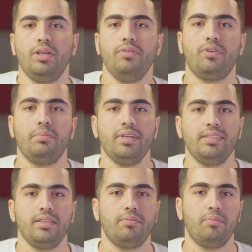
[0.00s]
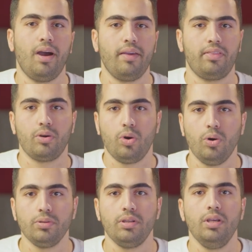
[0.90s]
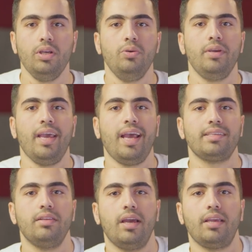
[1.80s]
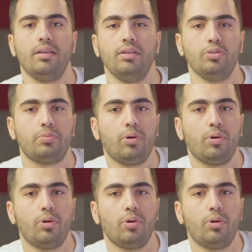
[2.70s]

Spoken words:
looking for a piece of Python code, you can ask like to